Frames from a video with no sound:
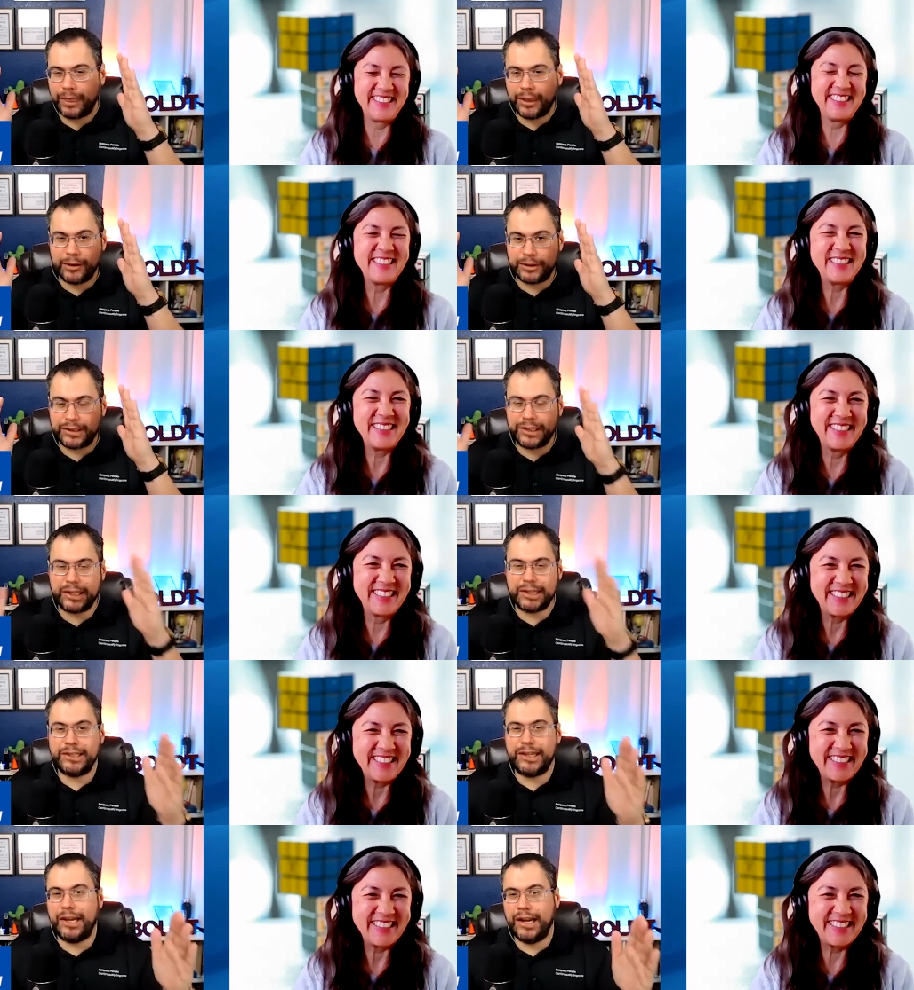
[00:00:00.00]
Speaker 1: you know
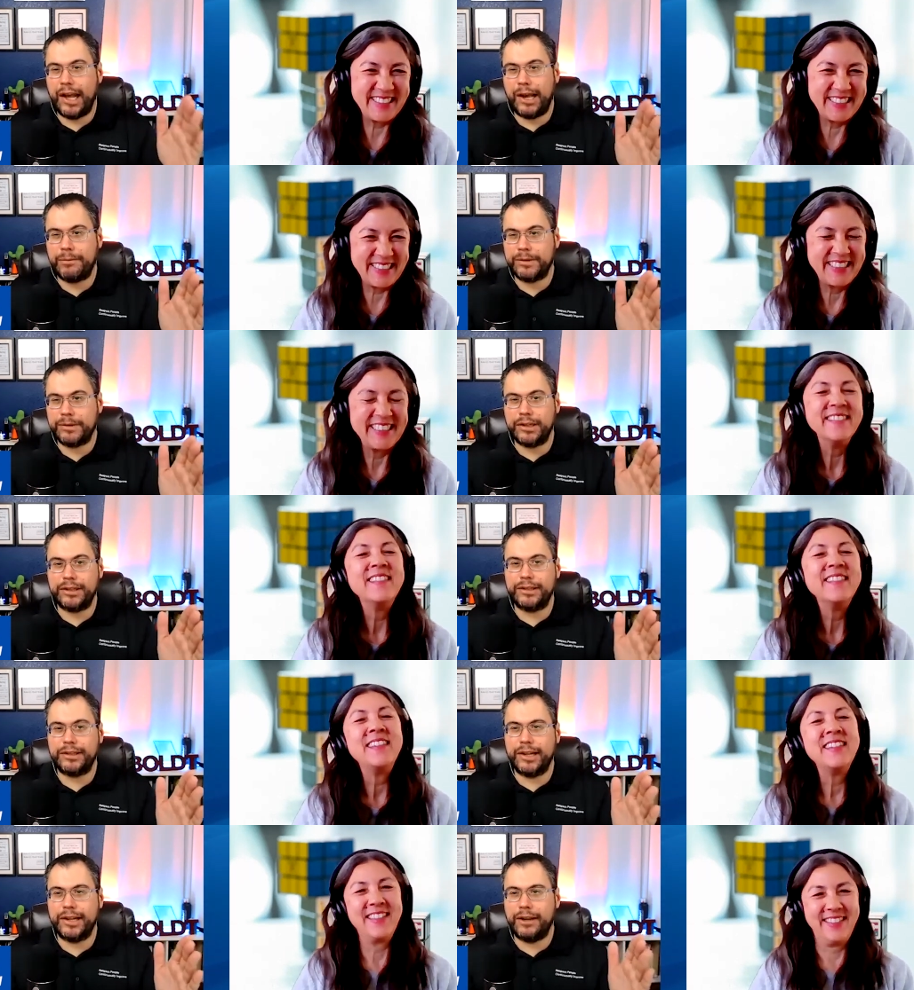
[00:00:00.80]
16
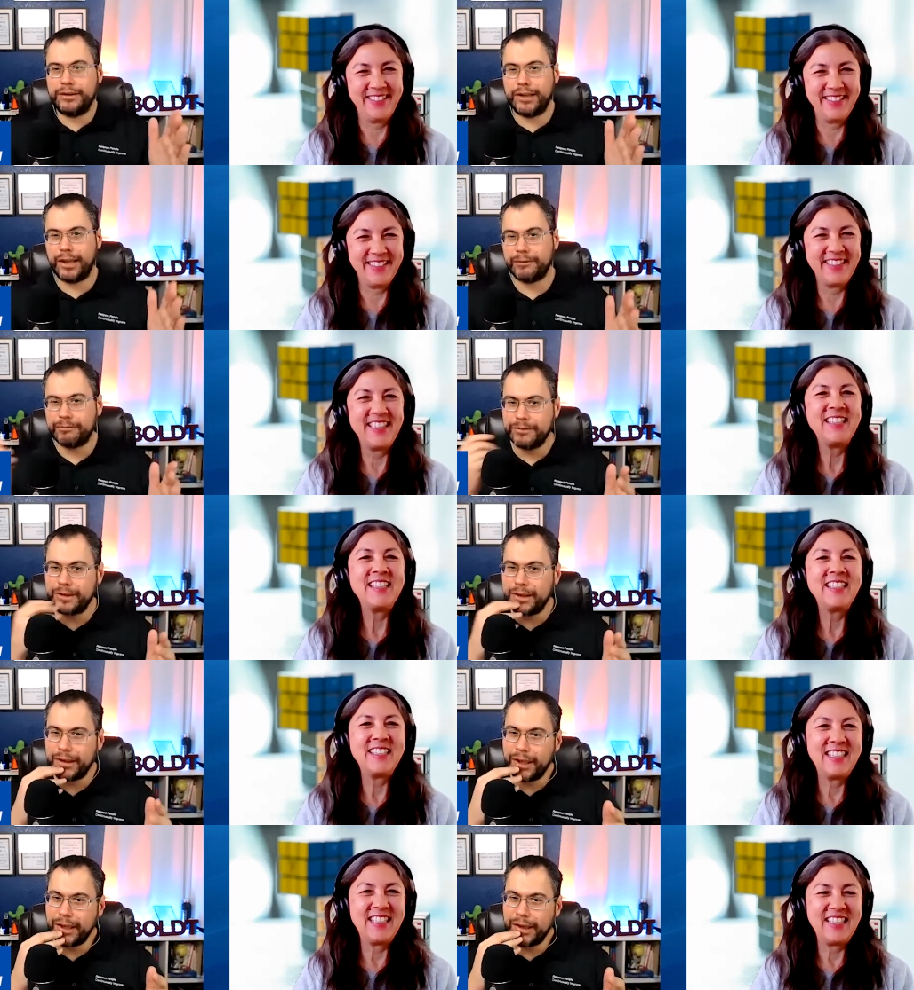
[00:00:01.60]
options and i was like
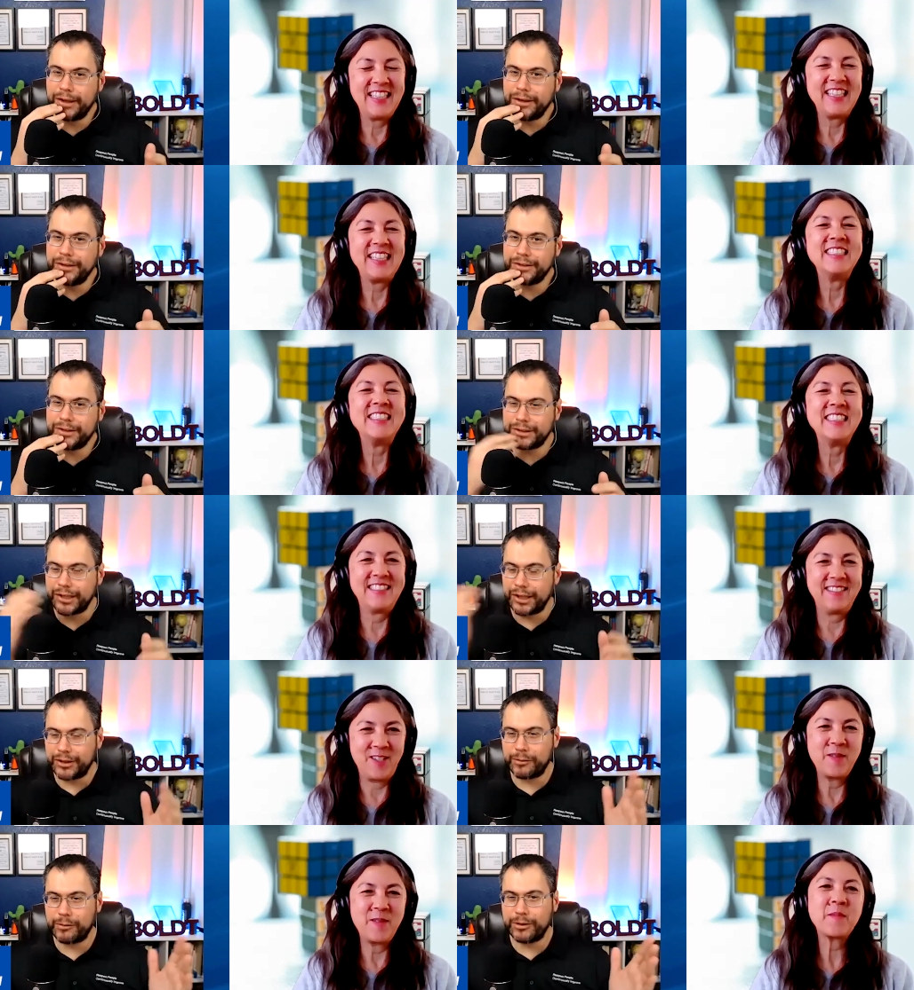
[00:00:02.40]
yeah
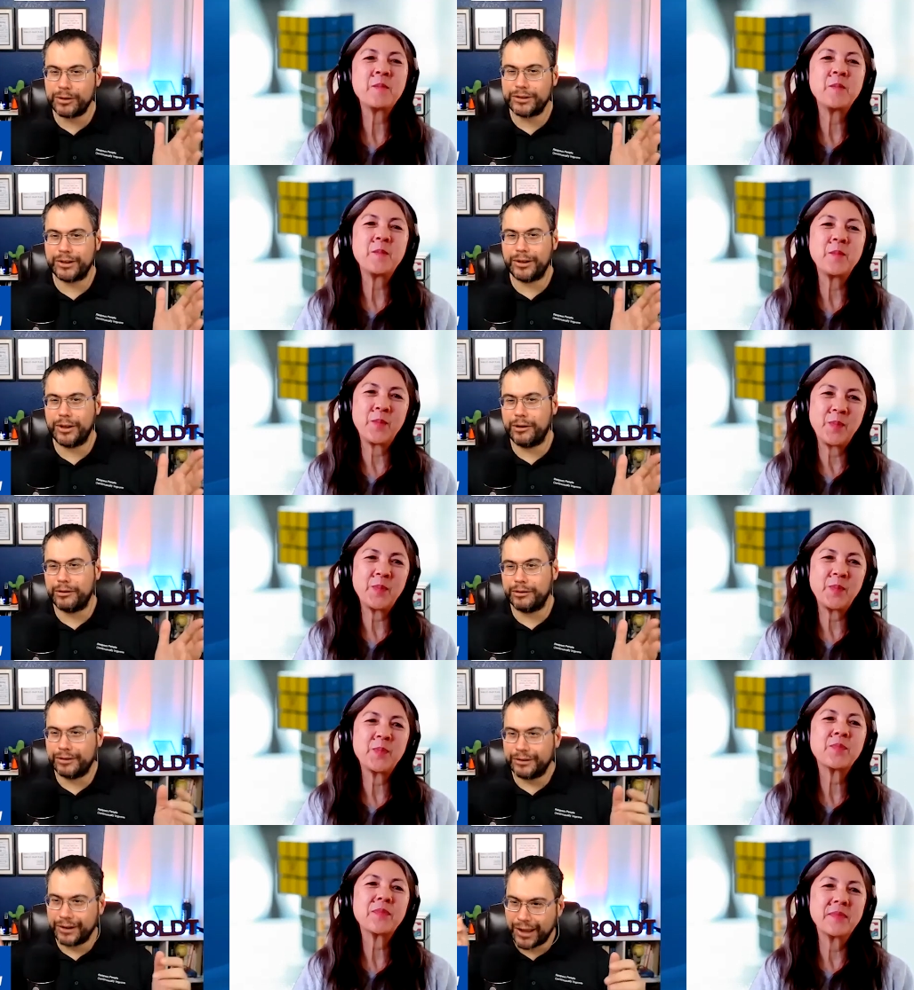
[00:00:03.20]
just on the words
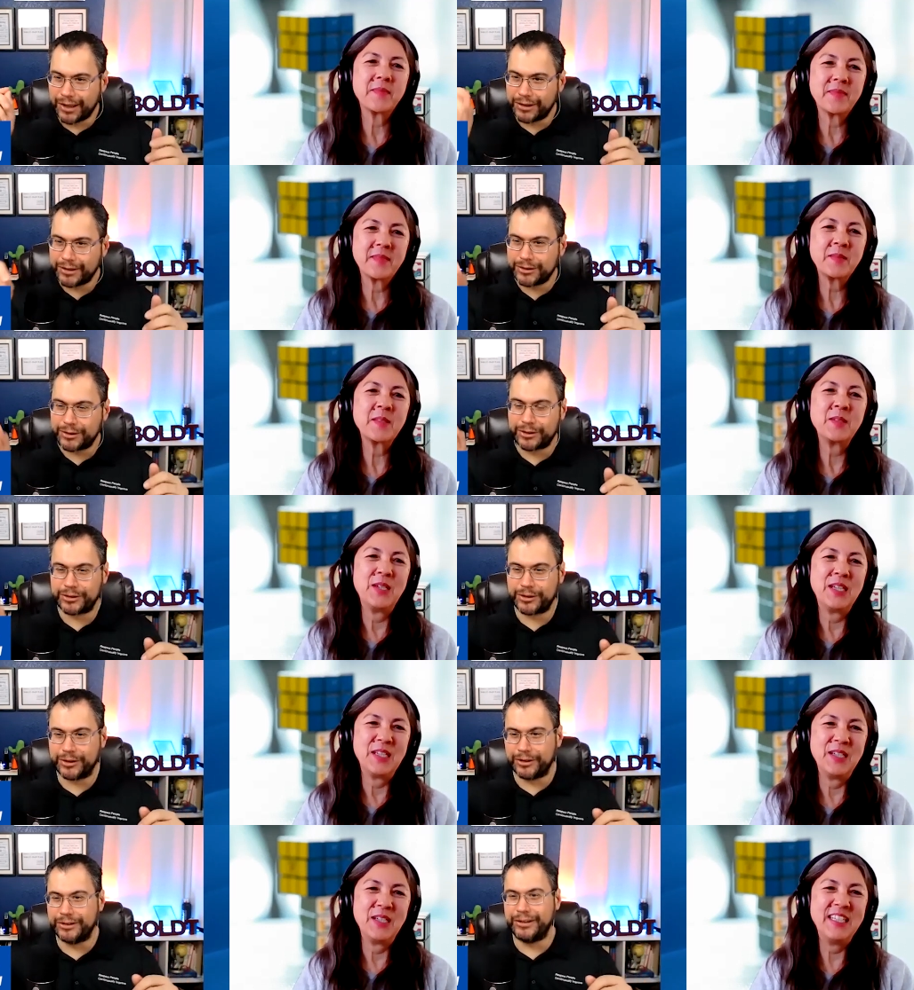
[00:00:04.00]
alone ah this
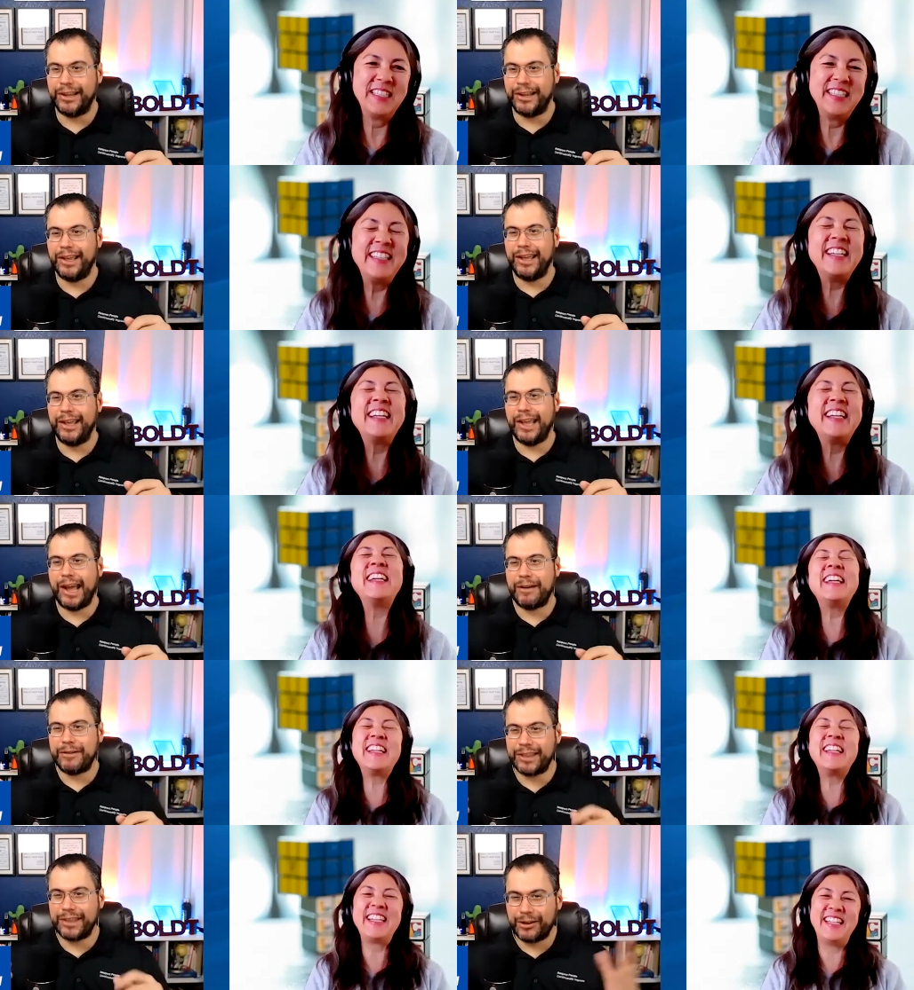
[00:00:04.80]
looks good i
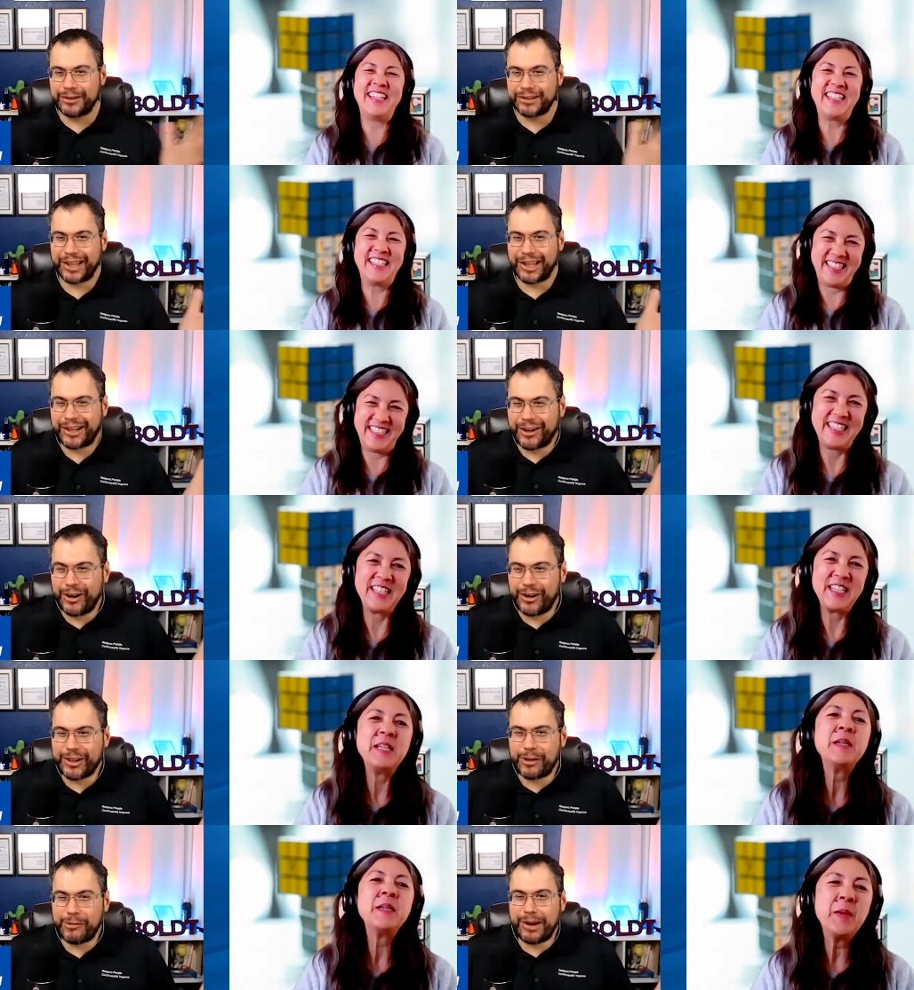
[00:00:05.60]
mean that was like
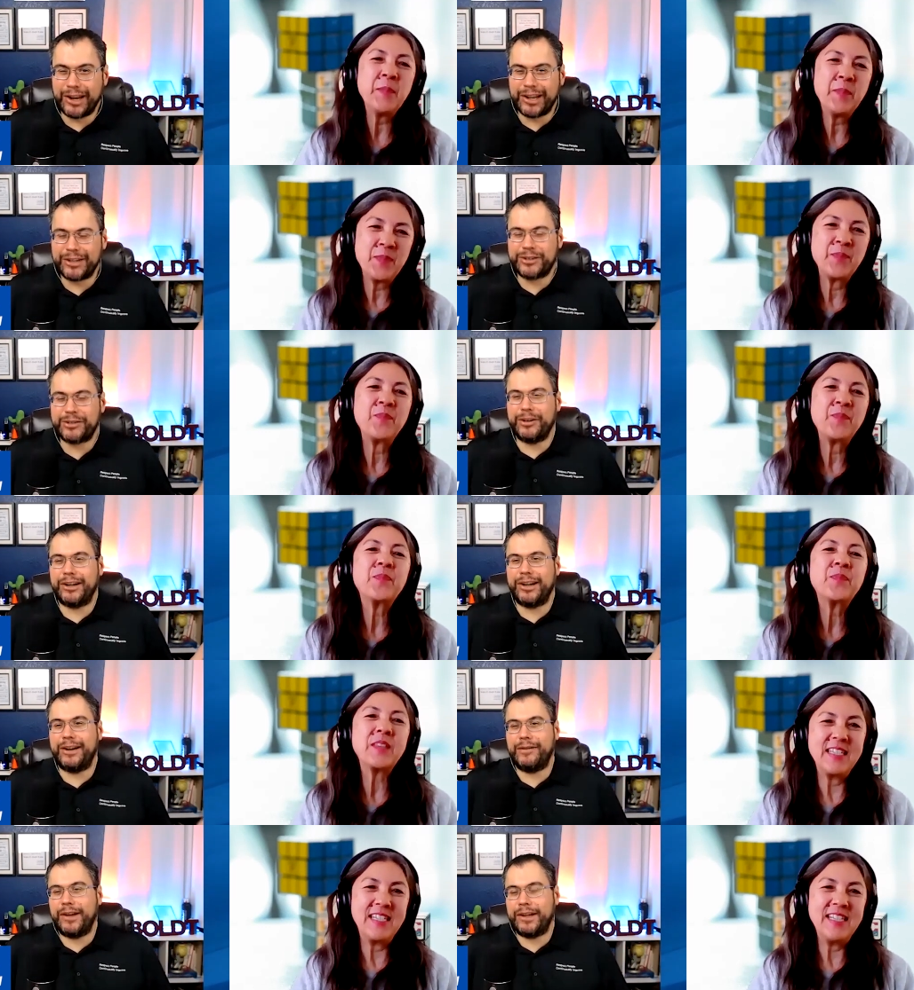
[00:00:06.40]
all that went into
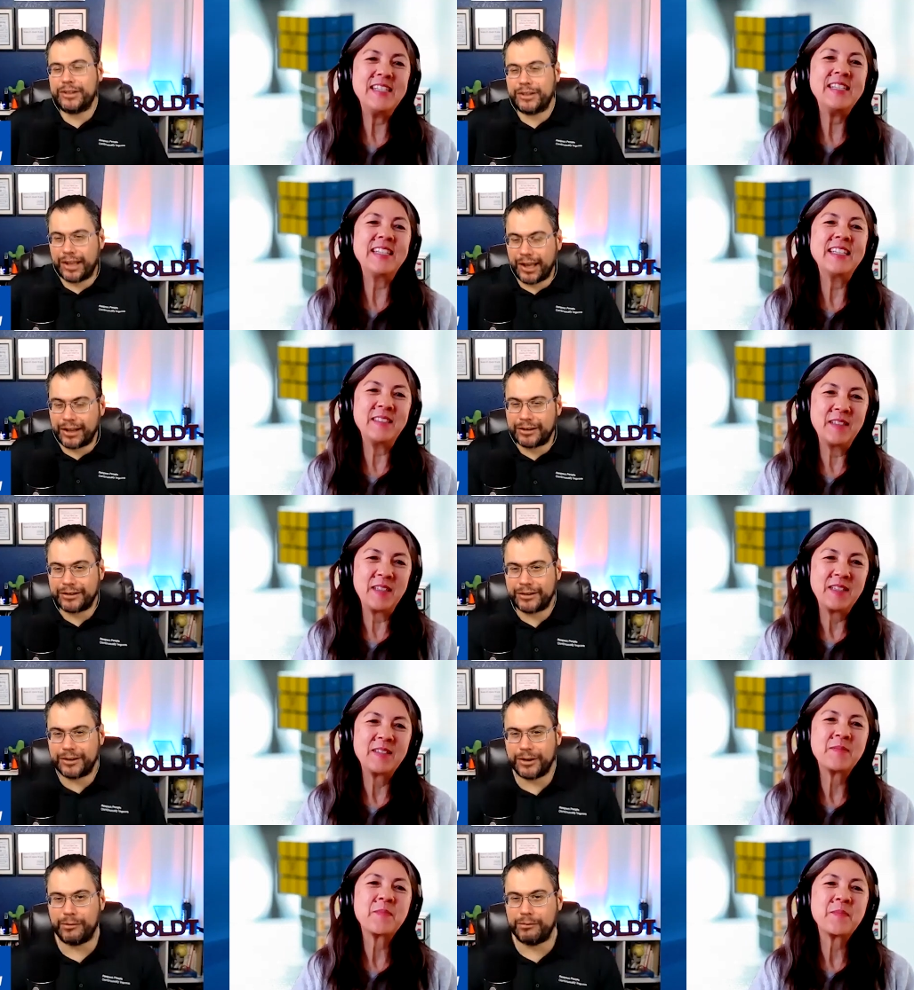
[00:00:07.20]
it and eventually i
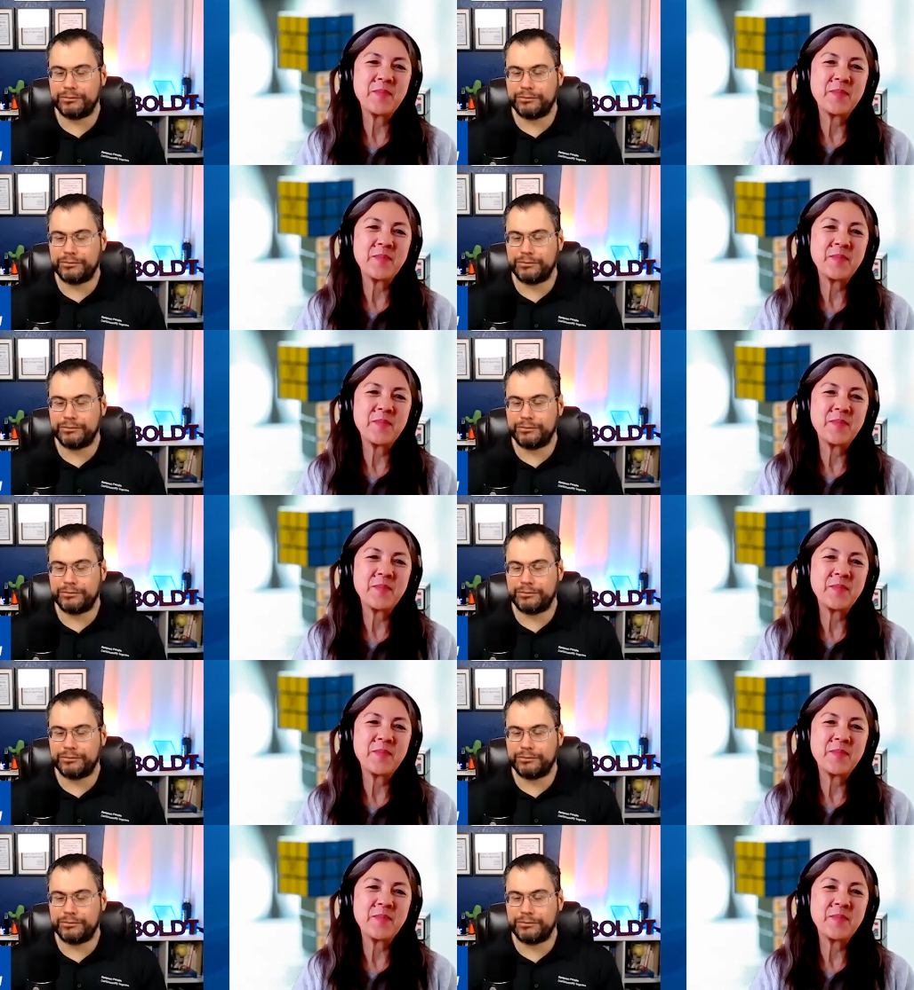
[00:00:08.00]
you know